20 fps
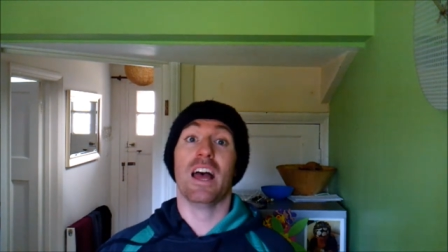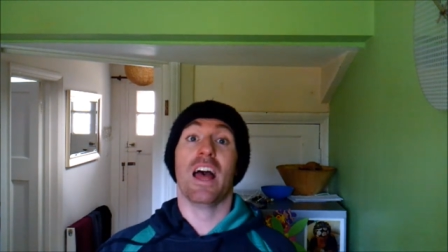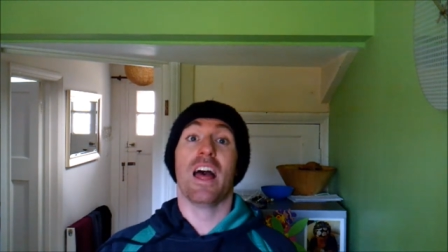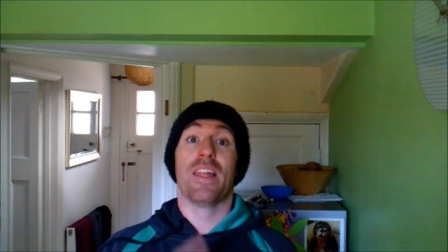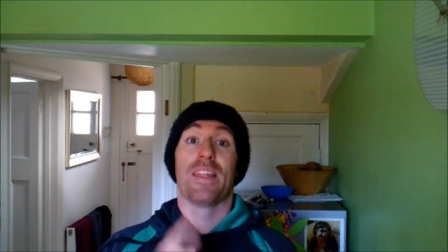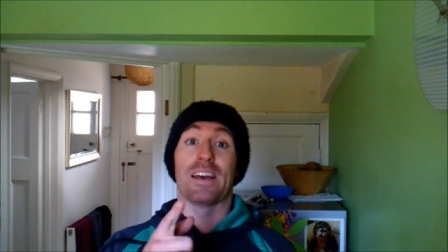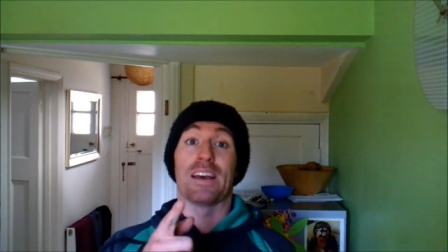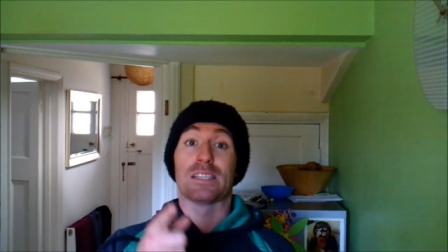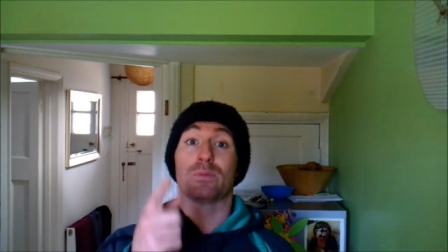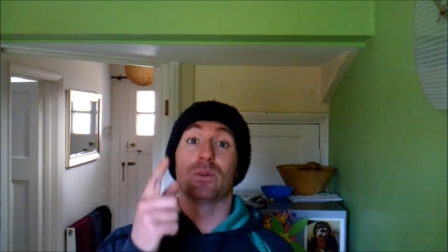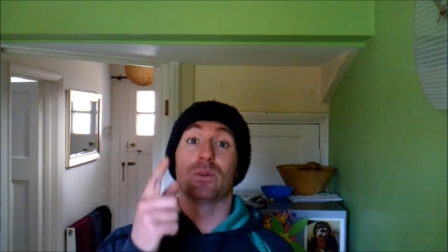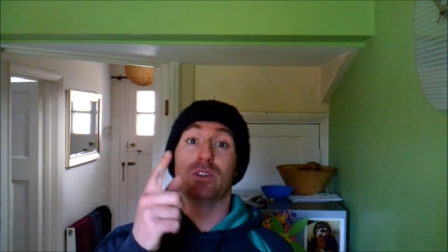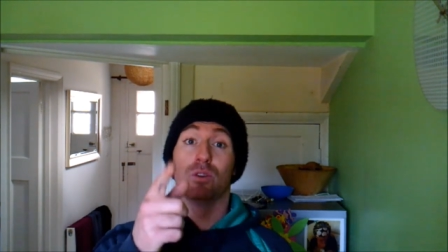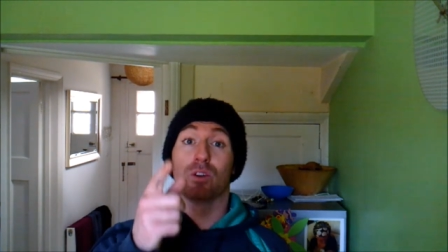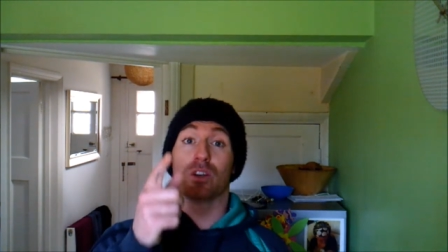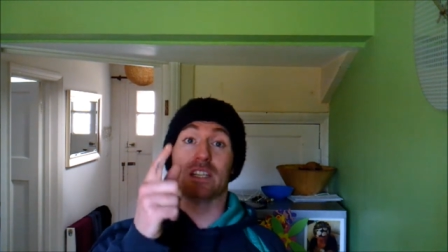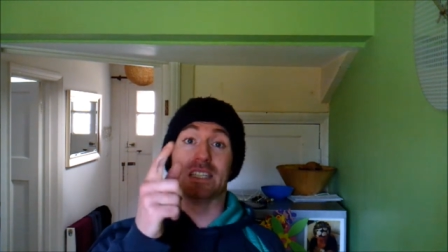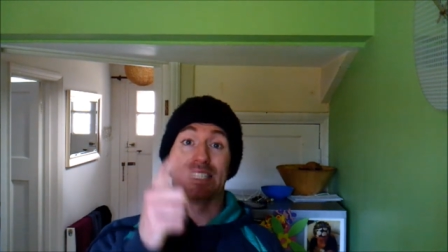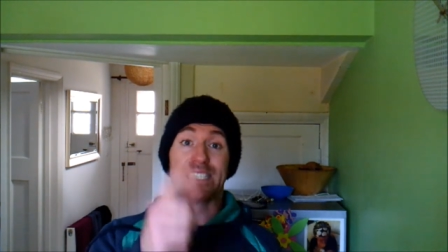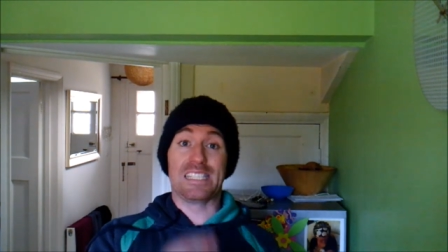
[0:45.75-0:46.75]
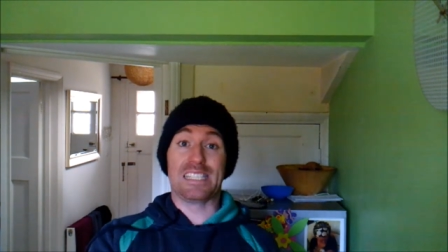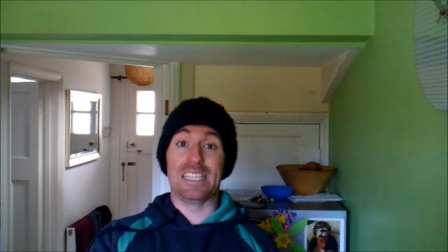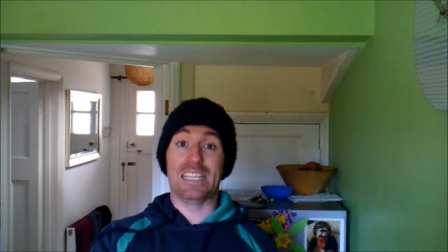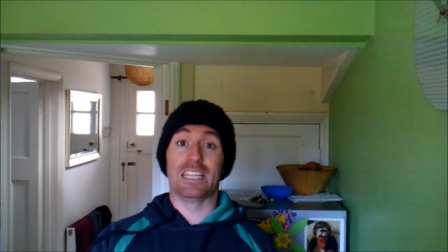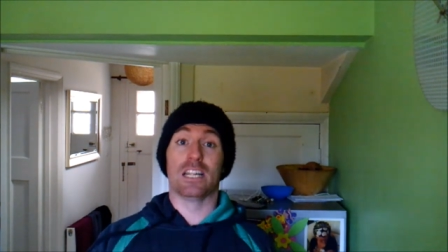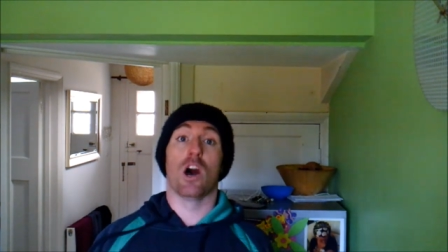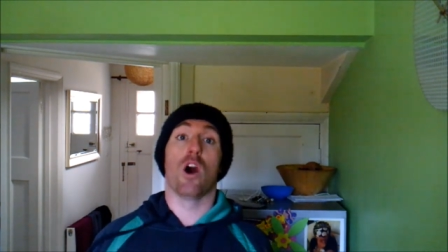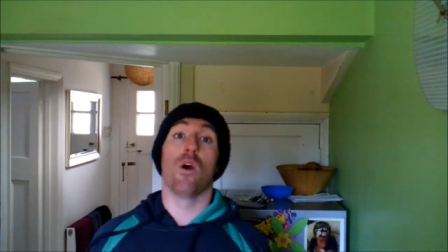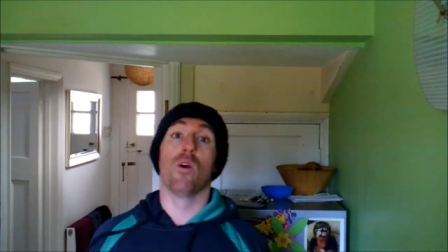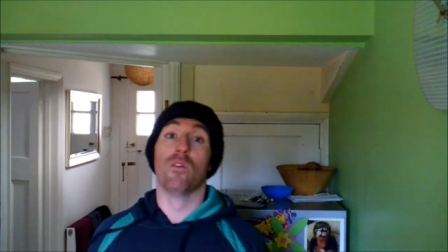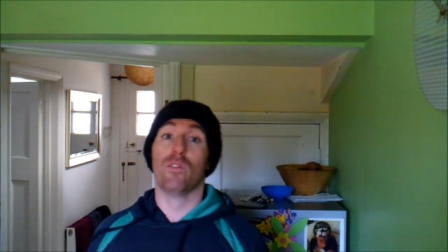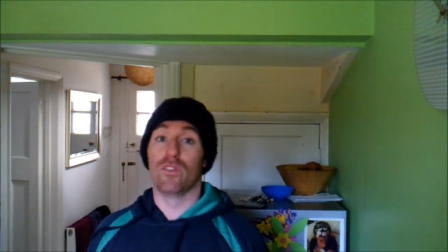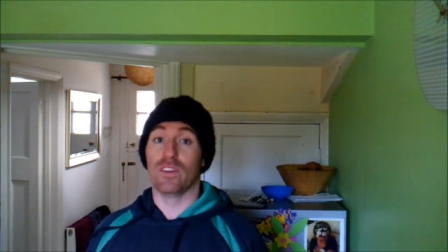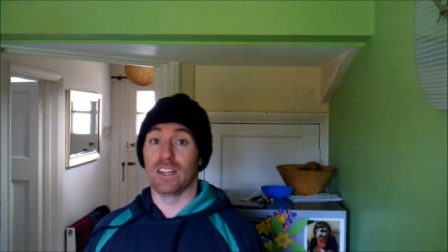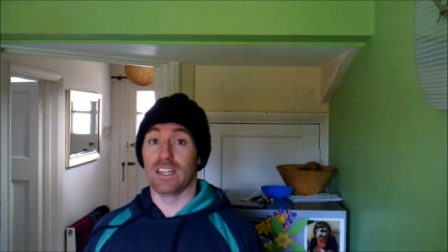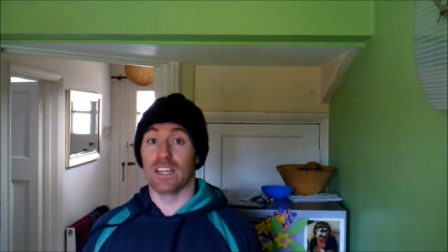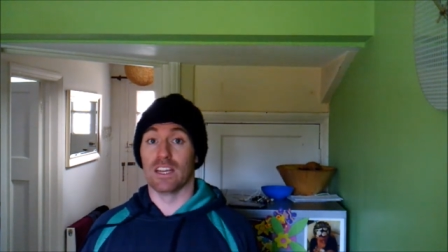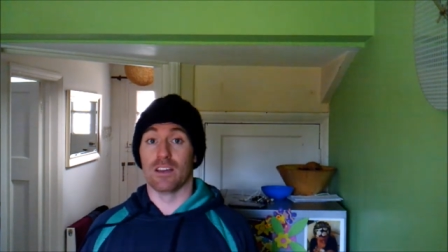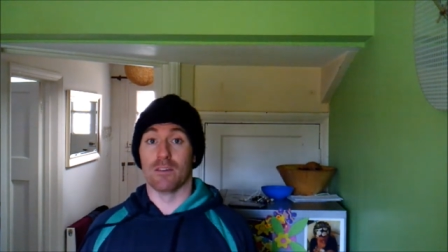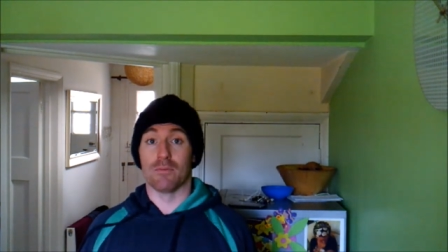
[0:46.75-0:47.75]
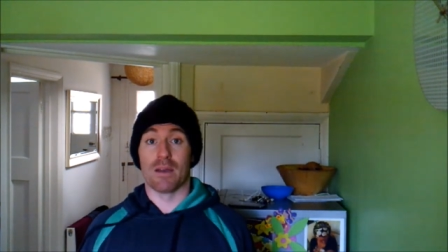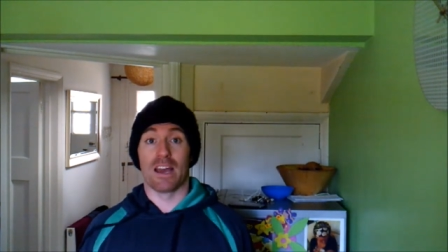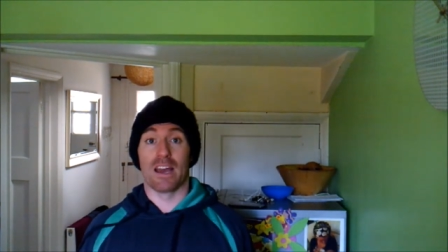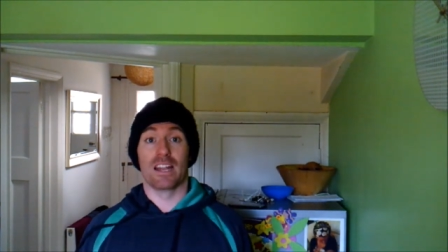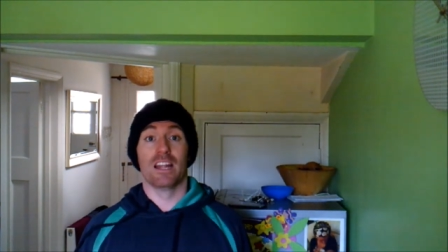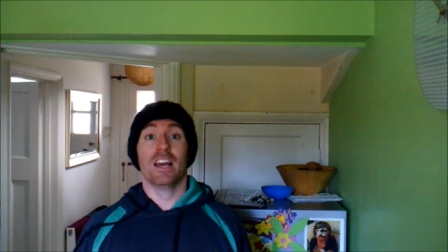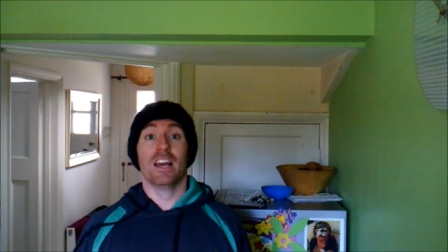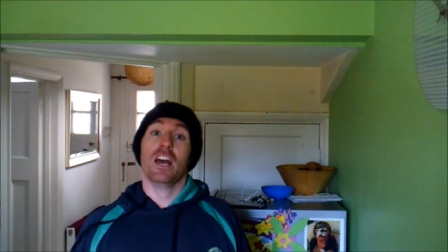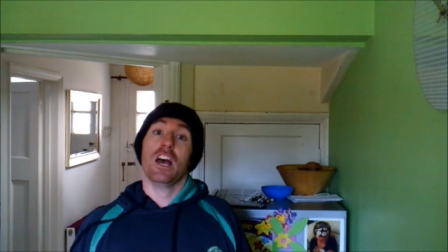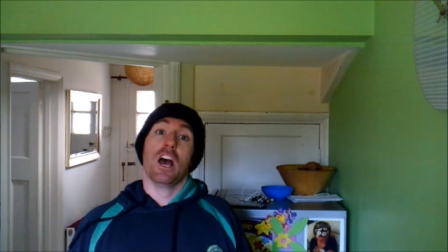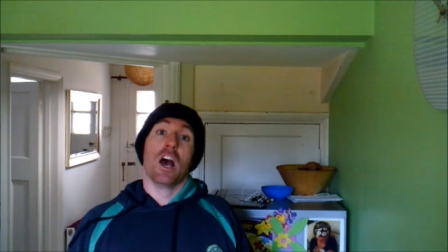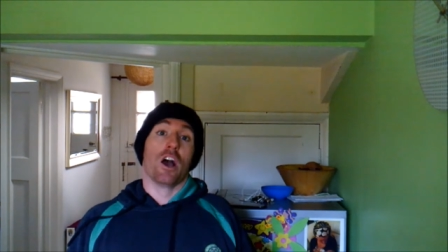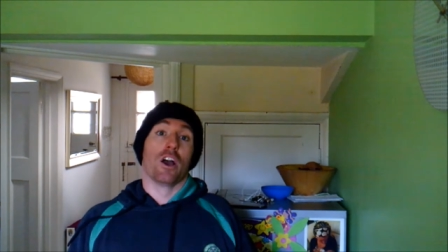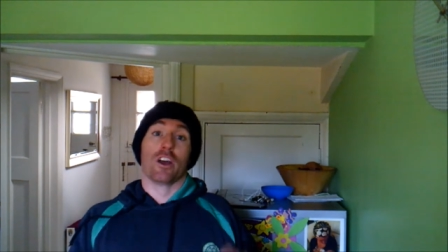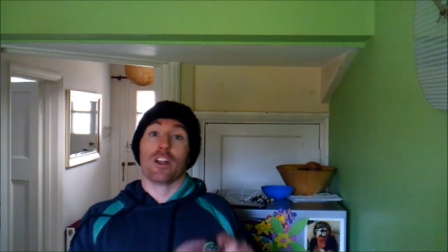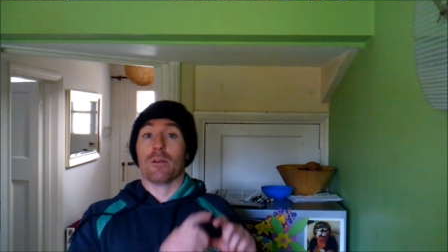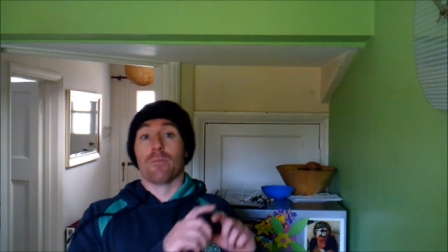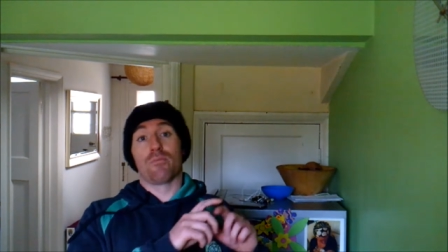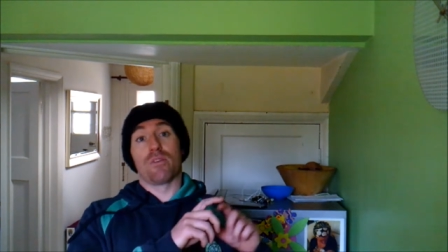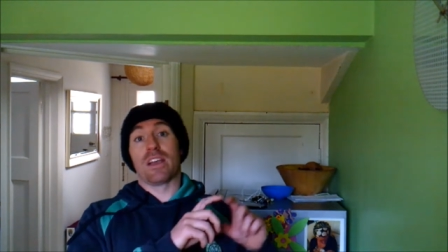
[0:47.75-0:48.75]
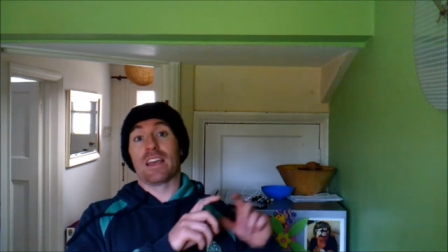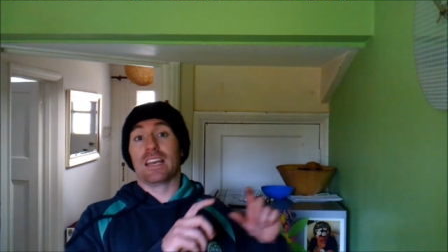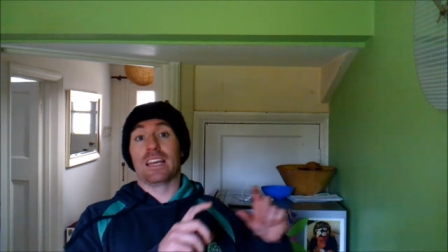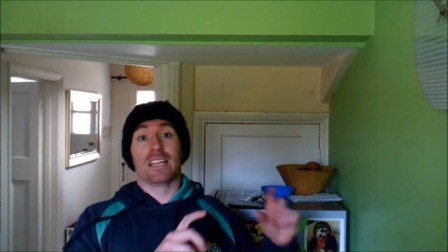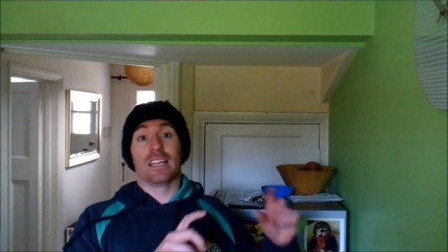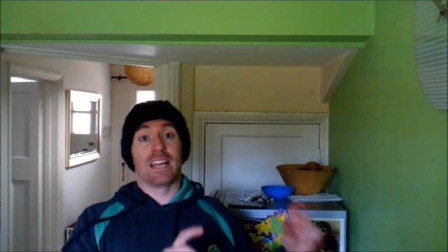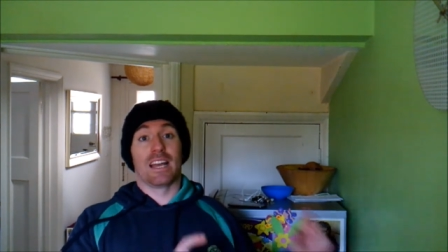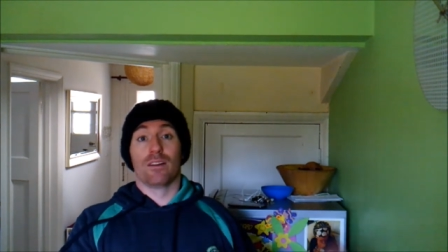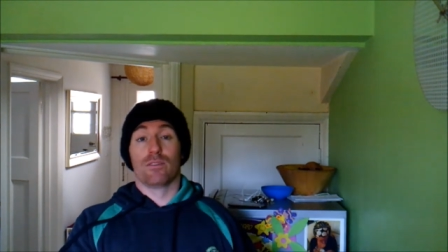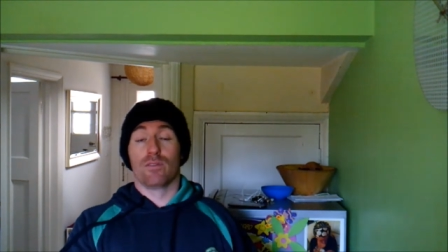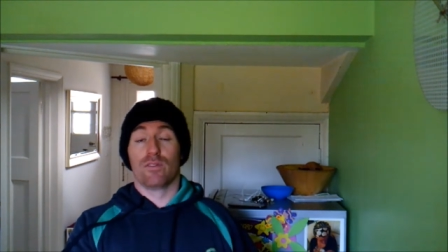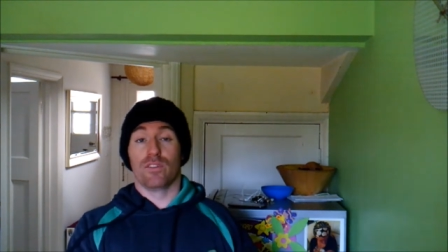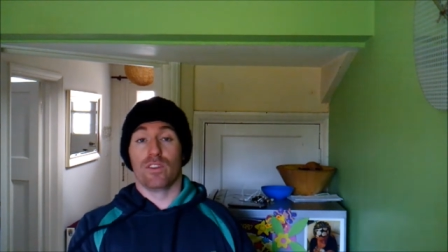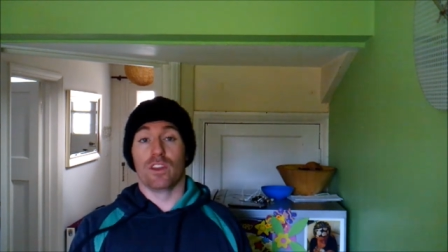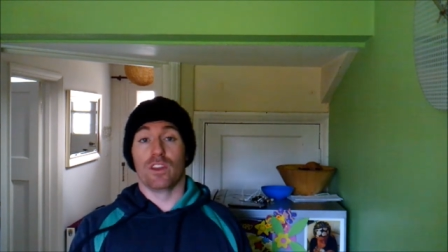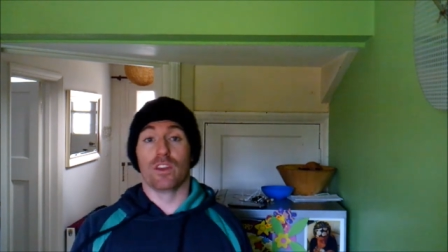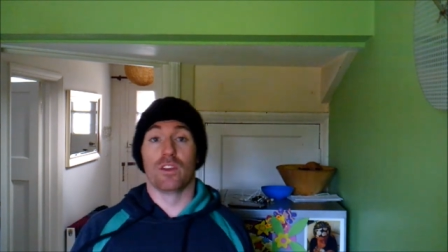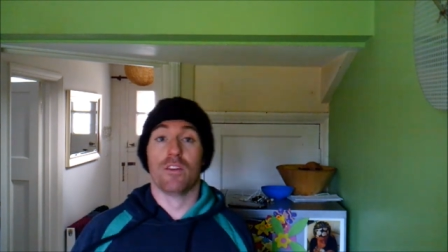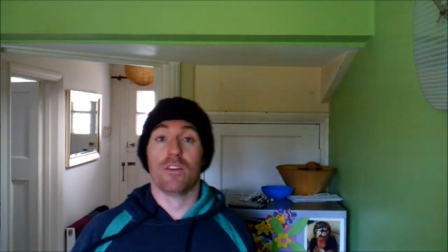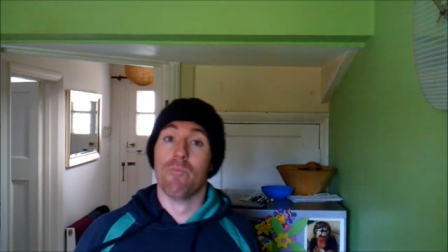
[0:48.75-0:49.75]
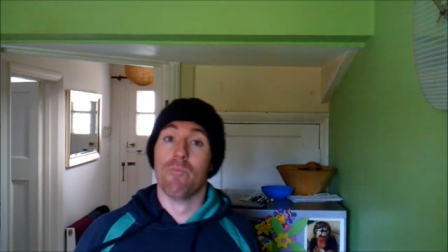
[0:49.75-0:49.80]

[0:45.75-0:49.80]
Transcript: That's when you're going to see the whole video, man. I'm going to break it down for you,